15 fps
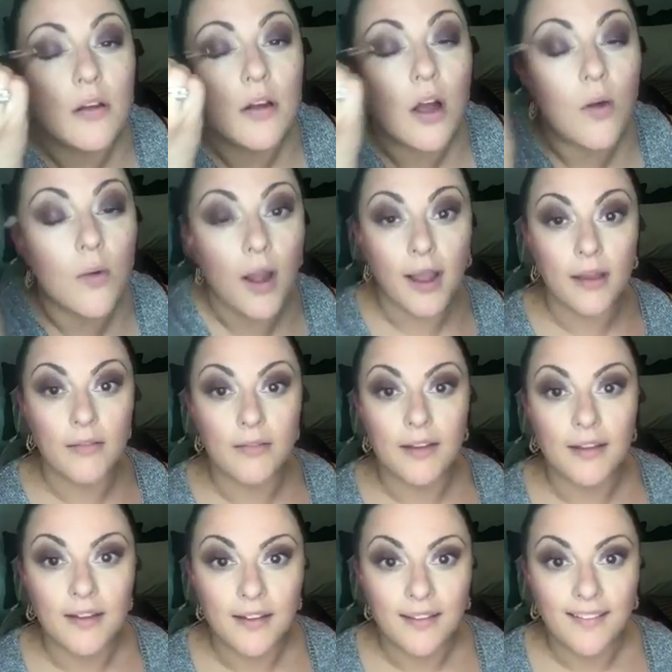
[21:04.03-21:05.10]
Okay?
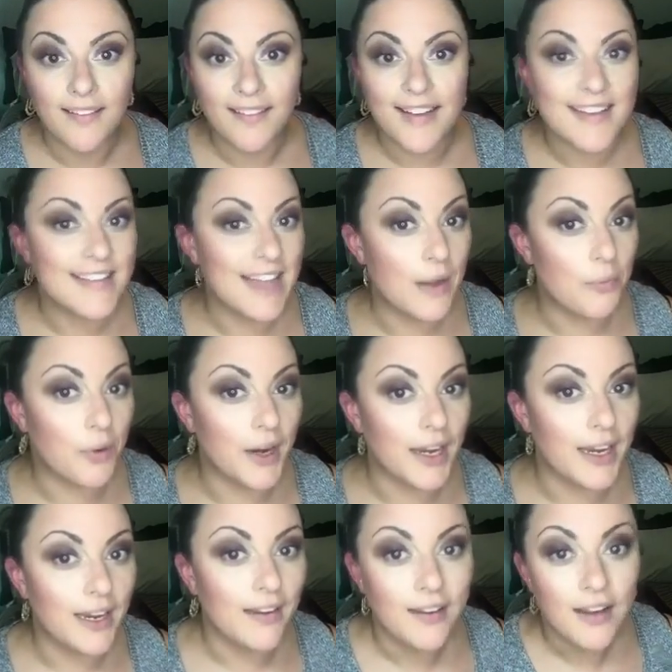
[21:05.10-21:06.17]
Isn't that
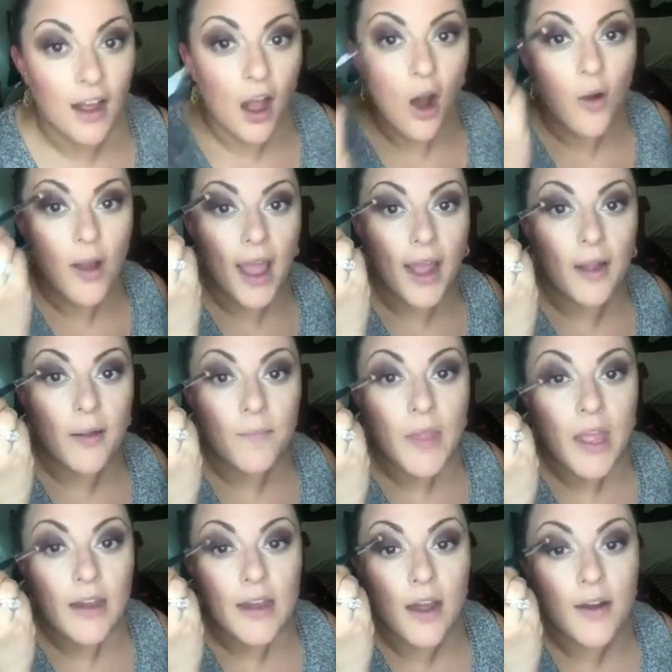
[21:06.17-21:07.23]
pretty? Okay.
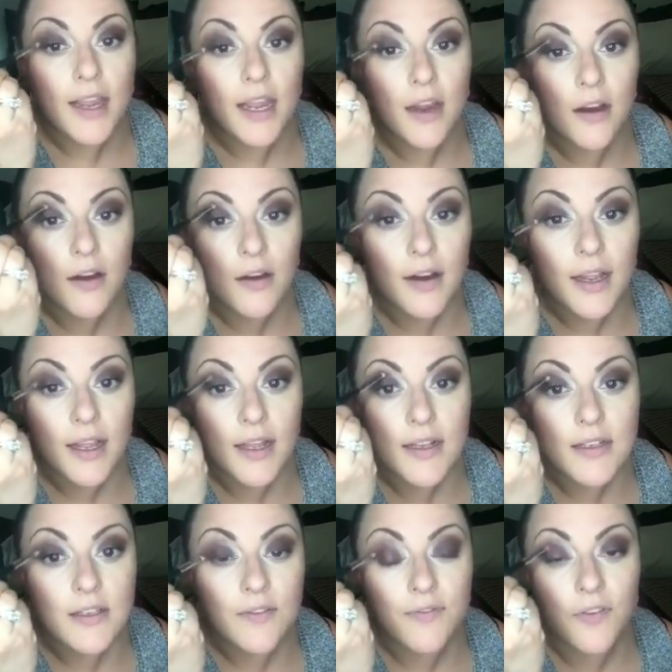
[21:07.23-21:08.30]
Now here
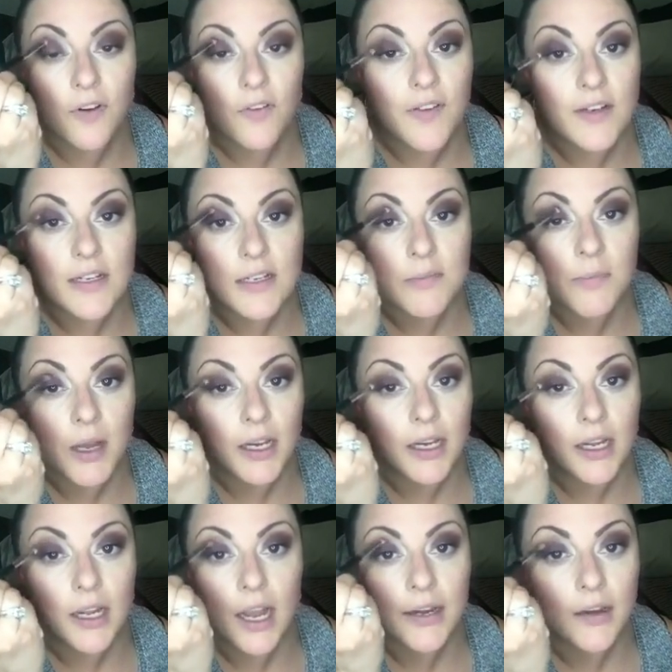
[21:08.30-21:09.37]
is Fervent is
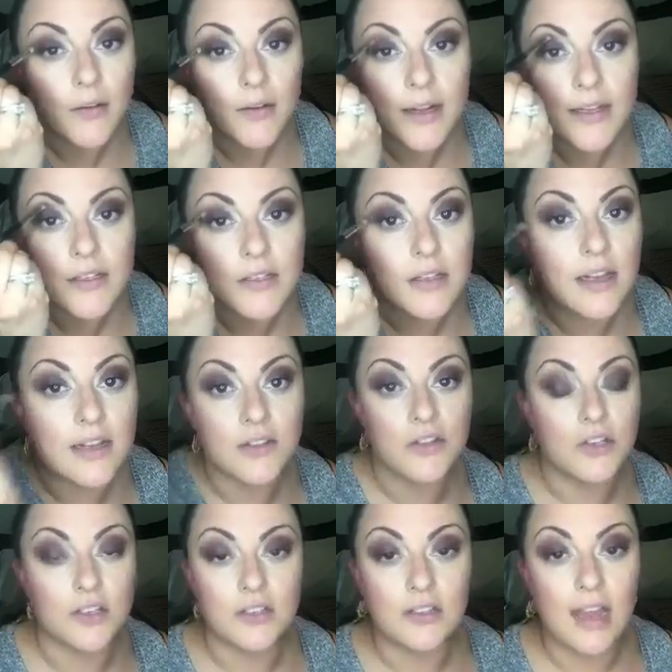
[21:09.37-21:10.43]
money. I know. It's
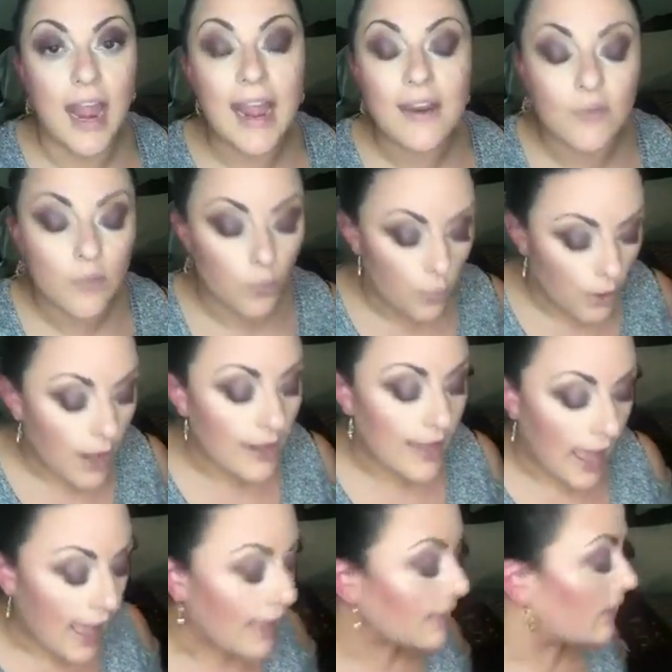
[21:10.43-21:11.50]
just, and
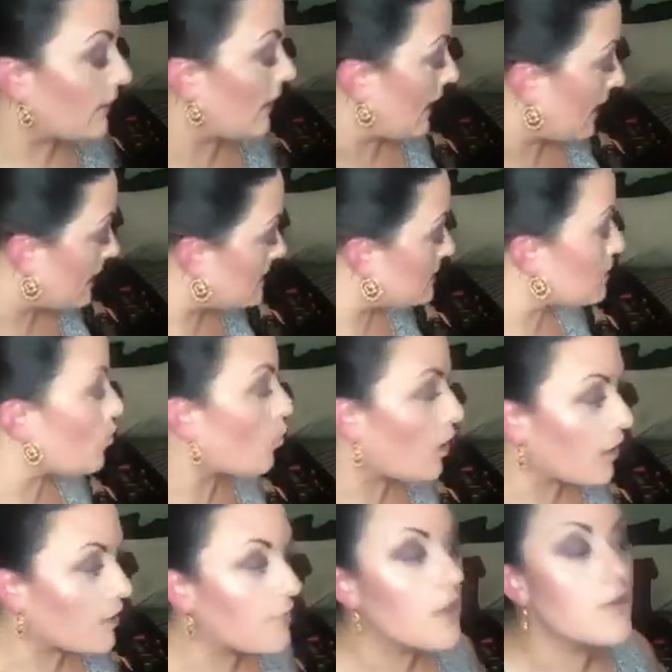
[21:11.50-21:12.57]
again, it's
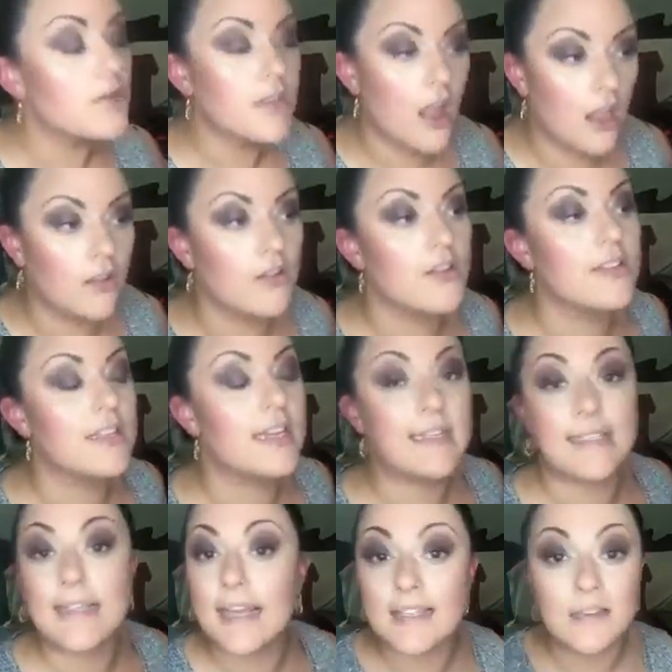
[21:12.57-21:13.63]
one of those colors that
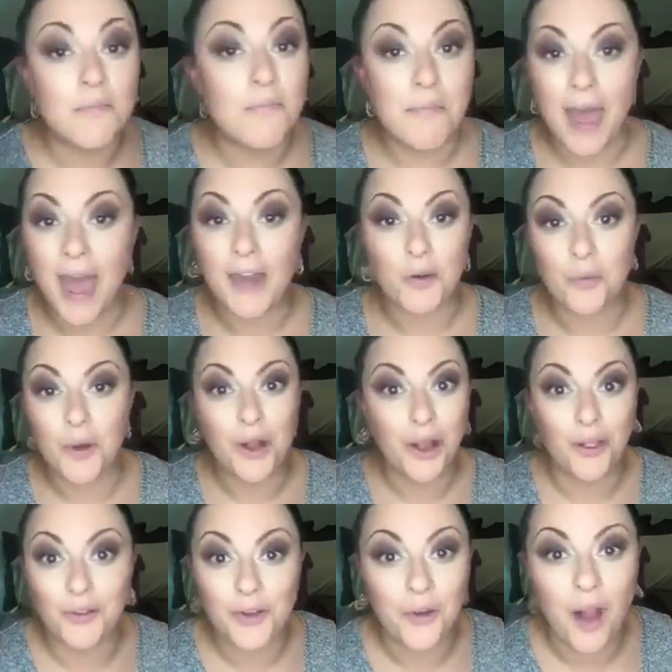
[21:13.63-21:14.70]
it doesn't matter what
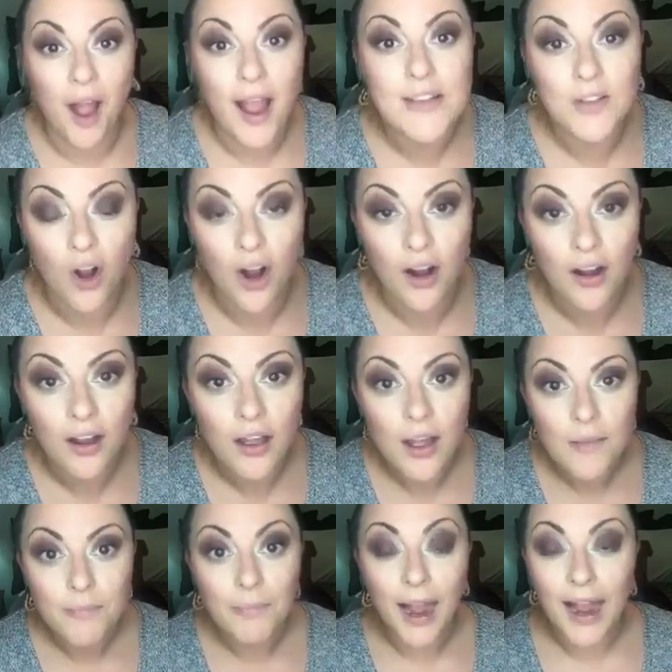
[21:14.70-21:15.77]
color your eyes are.
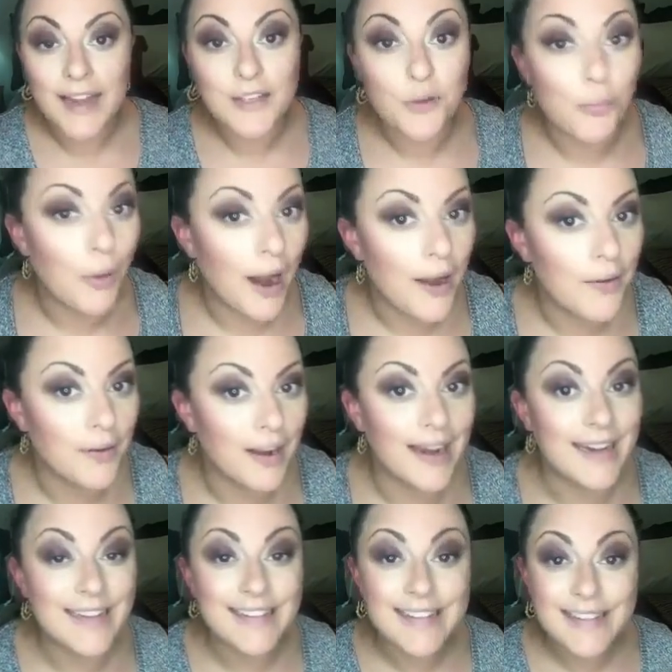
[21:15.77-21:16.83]
My eyes are brown and
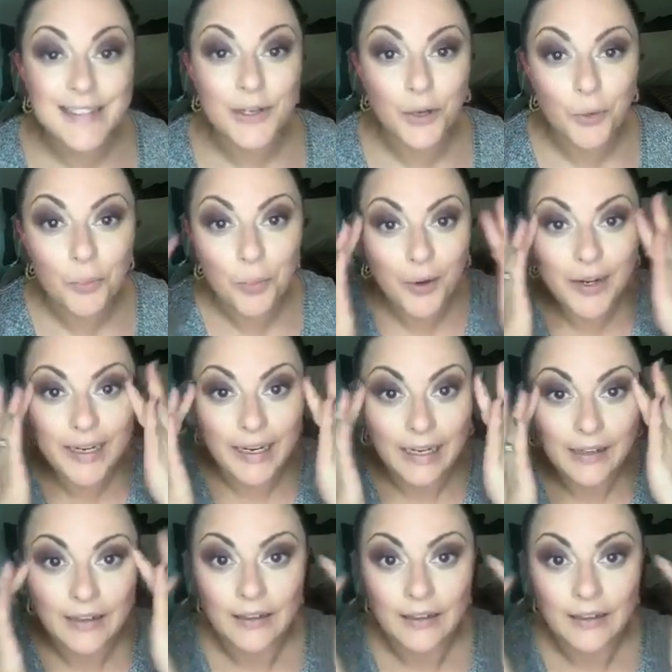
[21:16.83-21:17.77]
it's still pretty.